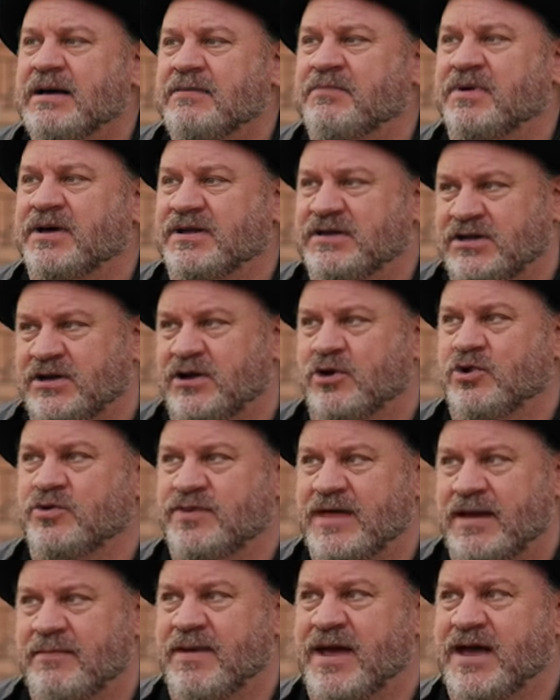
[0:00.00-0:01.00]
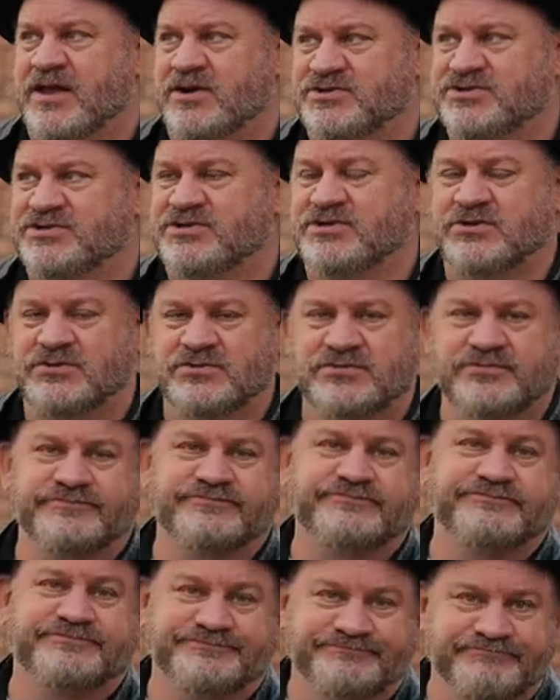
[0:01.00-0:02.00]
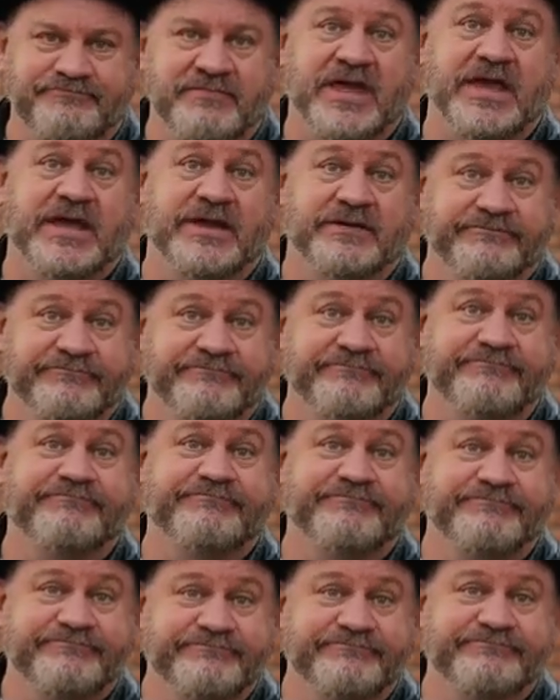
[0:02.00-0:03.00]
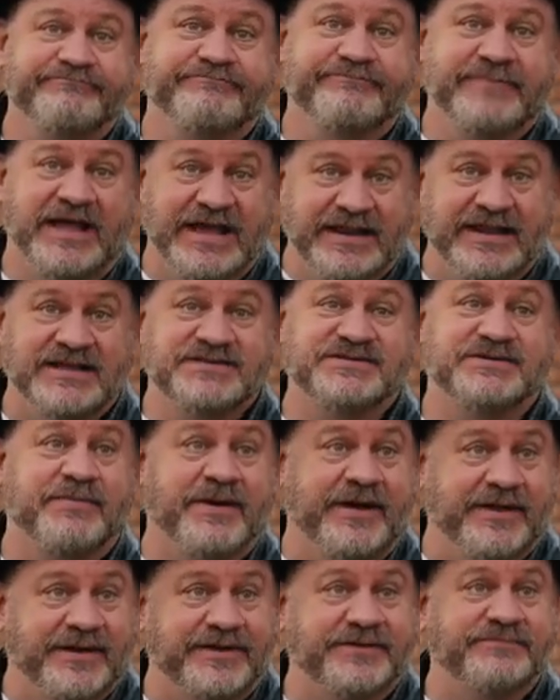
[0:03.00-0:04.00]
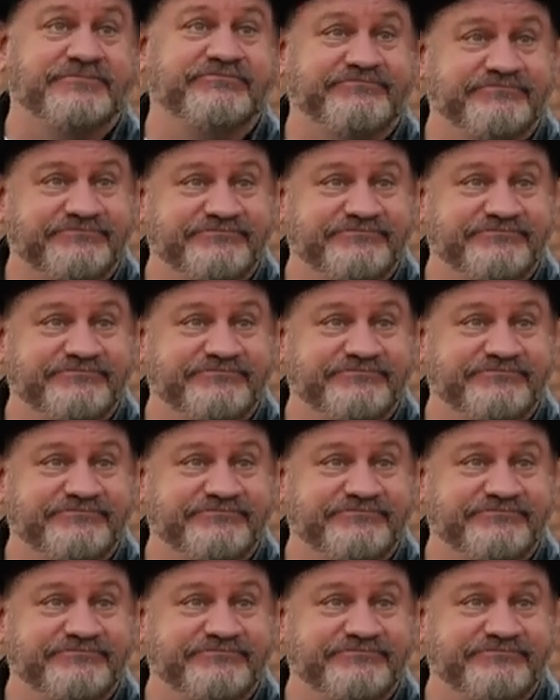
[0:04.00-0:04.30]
But you know who that matters to? Me. And that's about it.